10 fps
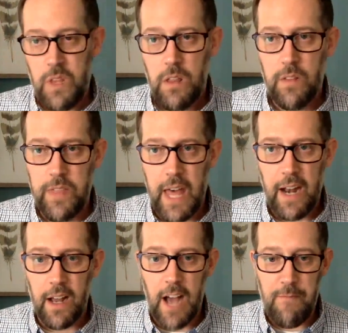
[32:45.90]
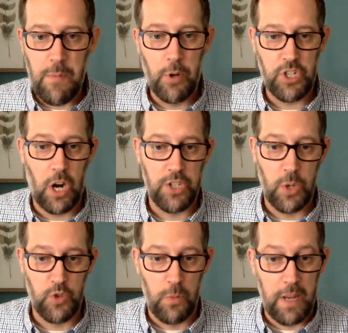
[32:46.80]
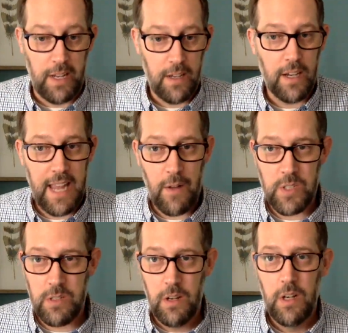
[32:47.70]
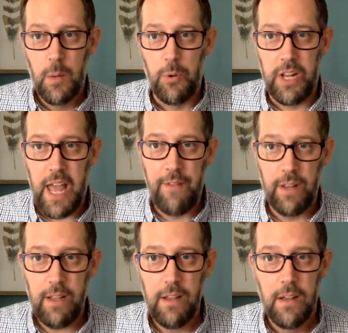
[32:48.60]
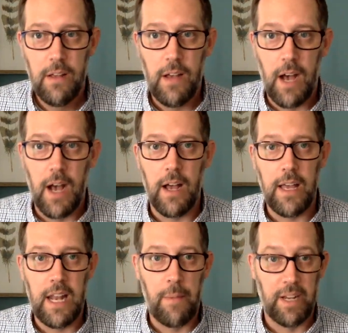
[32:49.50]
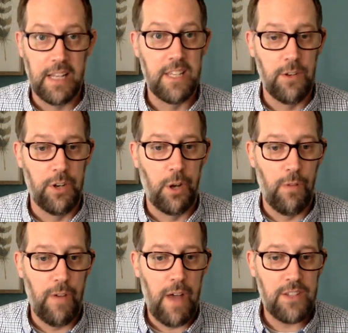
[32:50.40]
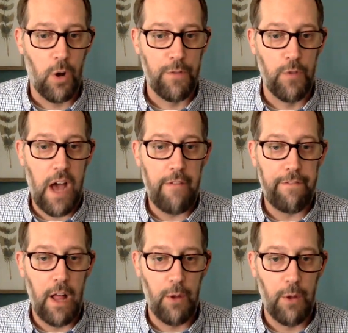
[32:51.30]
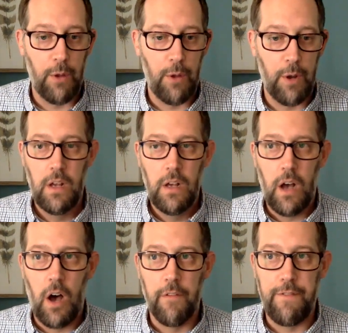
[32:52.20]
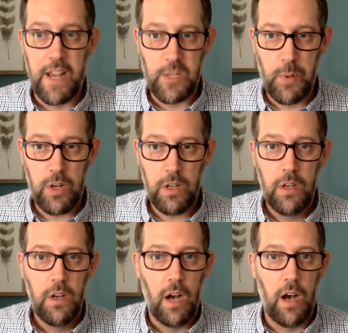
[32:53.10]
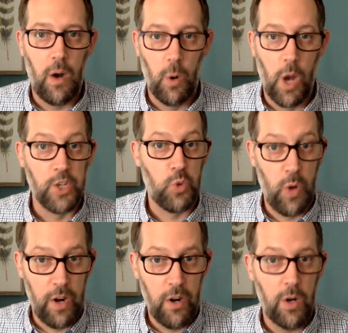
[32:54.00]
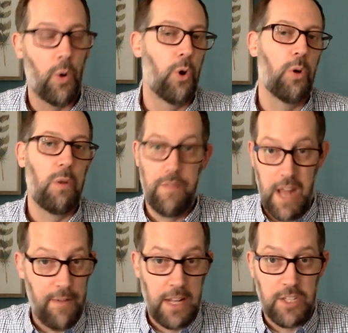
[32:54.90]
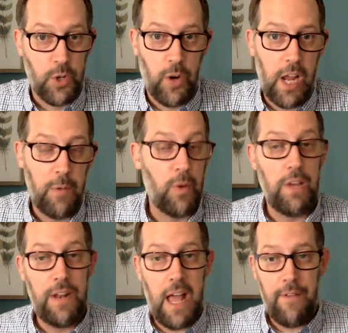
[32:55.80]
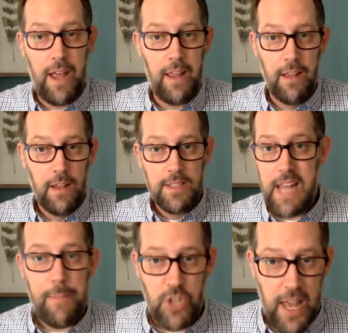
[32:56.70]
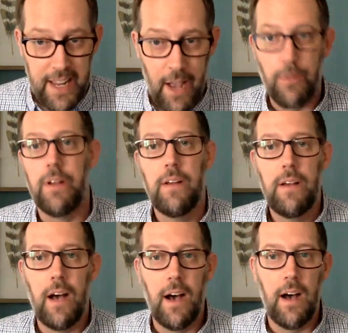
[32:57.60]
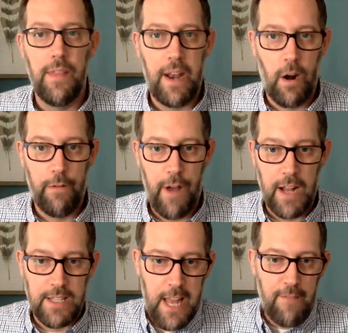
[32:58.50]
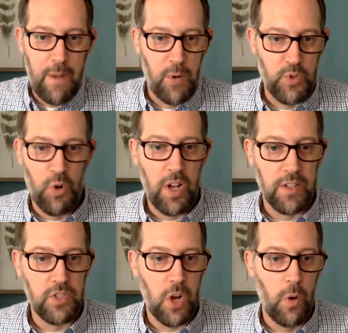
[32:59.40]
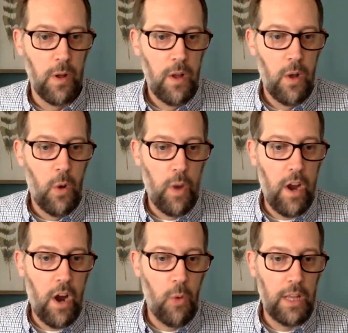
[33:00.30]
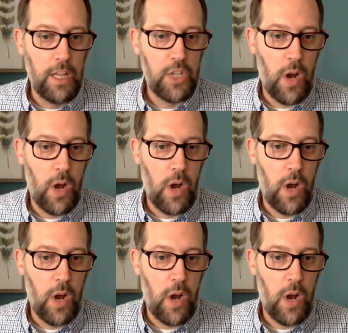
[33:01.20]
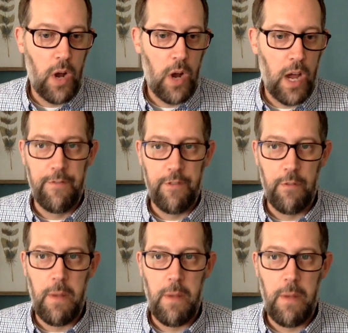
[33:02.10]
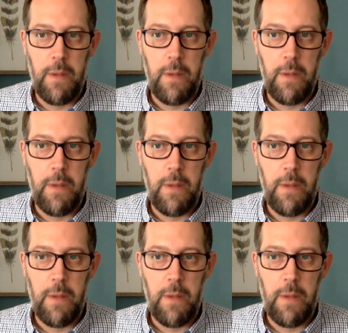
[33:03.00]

that I've been pushing our social media accounts pretty heavily, and I'm going to continue to do that. So if you've not followed us on Facebook or on Twitter, or we even have an Instagram, and we even have a Snapchat account that our fine staff members run. So we are really trying to get information out as